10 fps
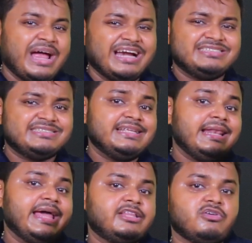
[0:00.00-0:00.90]
adjust the
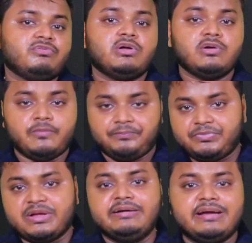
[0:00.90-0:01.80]
length of the
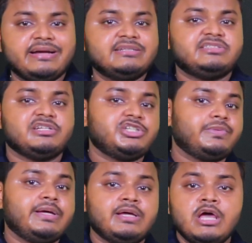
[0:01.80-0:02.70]
content in such a
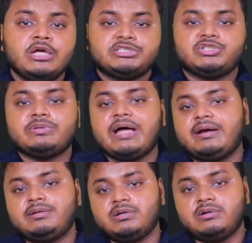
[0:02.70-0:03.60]
way so
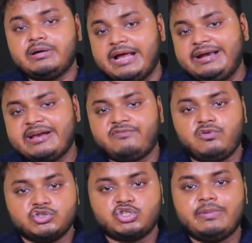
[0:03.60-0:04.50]
that the entire
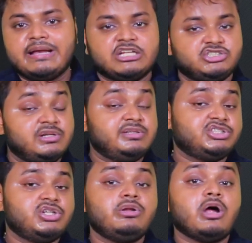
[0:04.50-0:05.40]
flow should be natural.
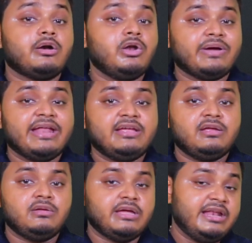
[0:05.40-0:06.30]
This should not look
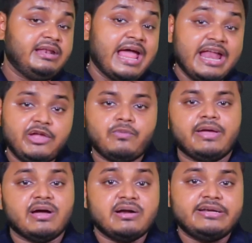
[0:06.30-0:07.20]
in any
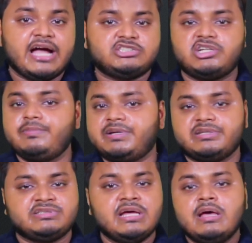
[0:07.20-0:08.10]
way unnatural,
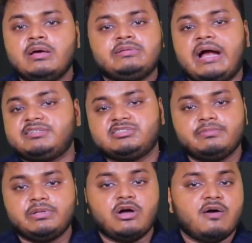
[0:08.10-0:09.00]
because that is
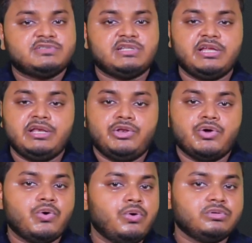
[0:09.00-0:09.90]
something obviously
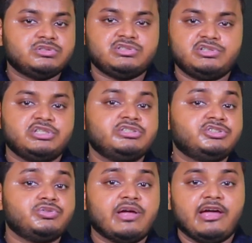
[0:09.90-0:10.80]
no search
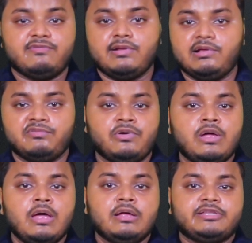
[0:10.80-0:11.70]
engines would ever love.
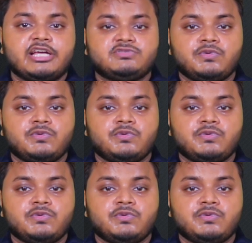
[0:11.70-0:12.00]
Thanks for